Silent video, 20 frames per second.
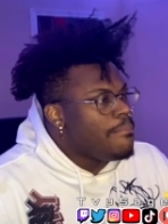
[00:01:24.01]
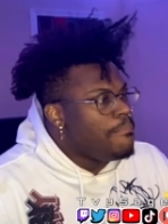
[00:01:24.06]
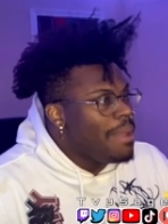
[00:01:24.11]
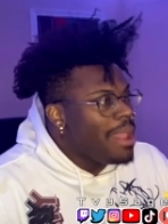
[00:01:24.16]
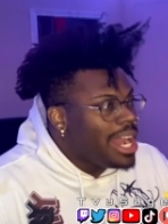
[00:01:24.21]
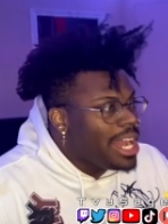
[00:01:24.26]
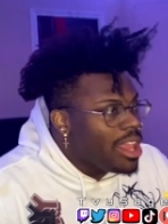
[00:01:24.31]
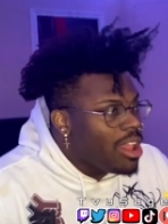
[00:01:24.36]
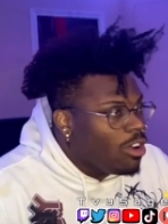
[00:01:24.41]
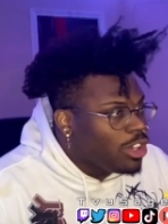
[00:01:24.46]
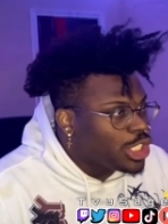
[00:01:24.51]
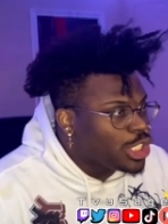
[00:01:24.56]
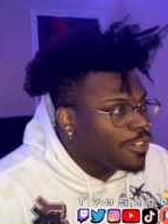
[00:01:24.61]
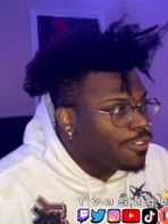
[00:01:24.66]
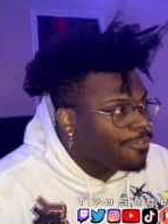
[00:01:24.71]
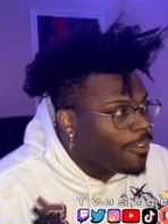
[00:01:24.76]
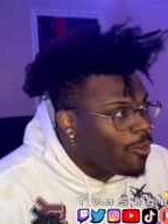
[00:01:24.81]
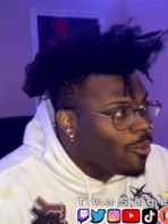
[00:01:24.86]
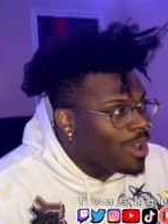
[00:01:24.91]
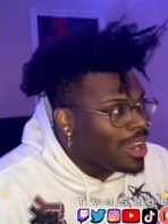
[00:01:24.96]
Melios
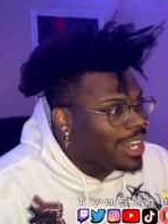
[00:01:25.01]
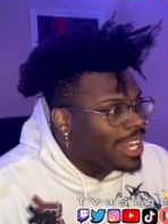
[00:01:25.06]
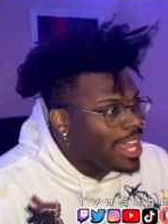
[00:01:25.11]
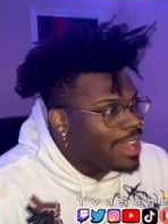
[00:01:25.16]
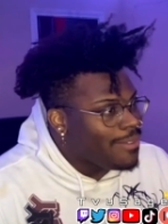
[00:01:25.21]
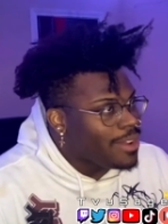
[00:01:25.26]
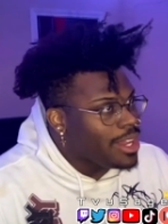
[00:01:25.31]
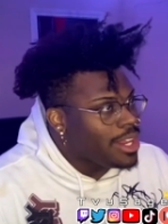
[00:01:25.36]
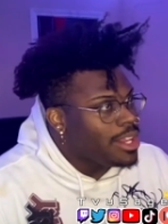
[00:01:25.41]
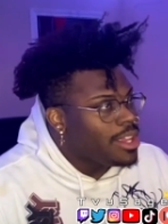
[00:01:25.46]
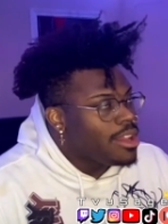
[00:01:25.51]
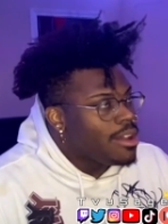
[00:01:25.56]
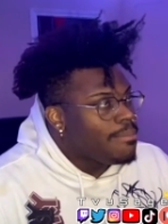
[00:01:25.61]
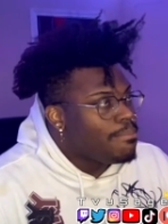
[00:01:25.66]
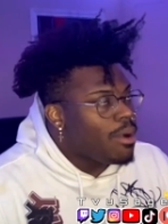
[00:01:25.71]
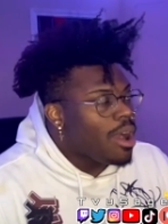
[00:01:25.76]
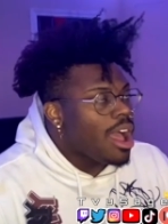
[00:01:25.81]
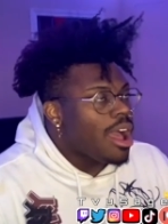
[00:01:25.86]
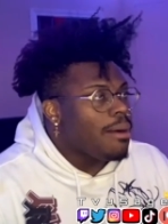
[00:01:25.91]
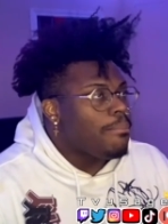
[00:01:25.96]
is
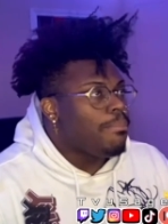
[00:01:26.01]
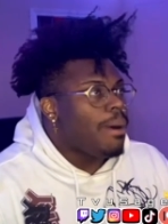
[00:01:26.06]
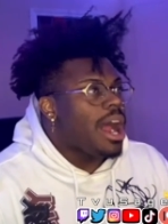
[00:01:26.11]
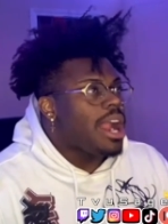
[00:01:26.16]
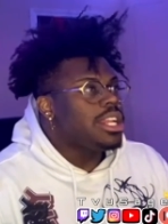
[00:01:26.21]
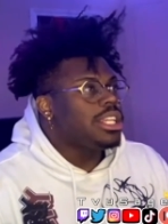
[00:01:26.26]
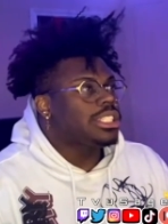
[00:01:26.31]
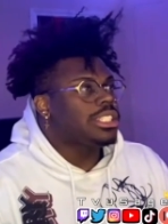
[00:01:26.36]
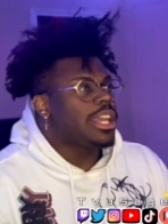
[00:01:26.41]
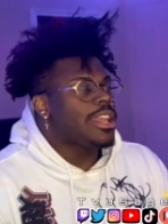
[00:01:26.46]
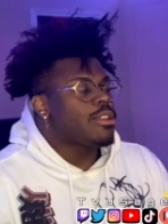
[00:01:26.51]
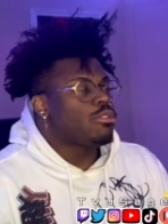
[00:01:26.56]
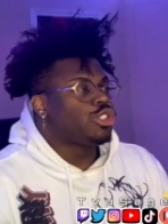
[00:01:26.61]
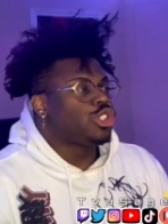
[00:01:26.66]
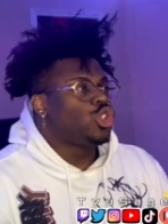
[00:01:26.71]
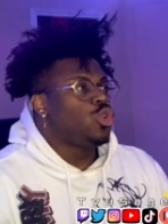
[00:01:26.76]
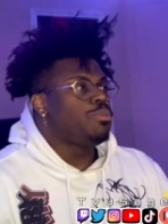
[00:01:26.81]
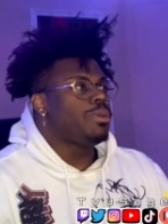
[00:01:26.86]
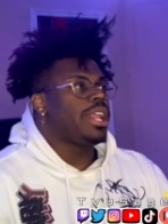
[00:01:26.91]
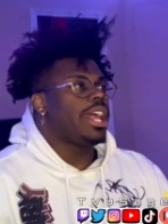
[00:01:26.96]
4'11? Why I bought this thing
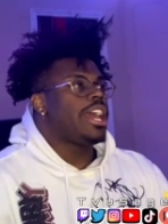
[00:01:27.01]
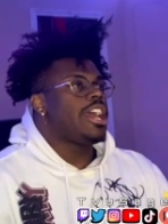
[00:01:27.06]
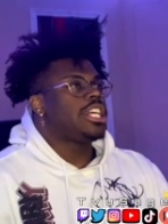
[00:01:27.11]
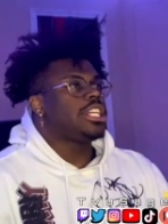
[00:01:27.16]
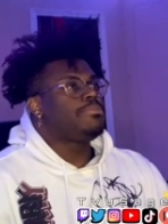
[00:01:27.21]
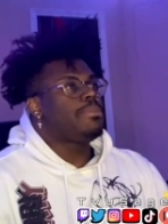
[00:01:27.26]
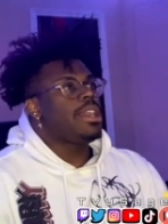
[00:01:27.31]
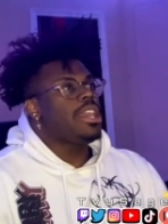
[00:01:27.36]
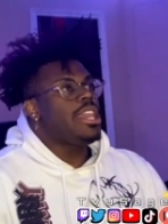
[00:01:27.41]
stupid ass?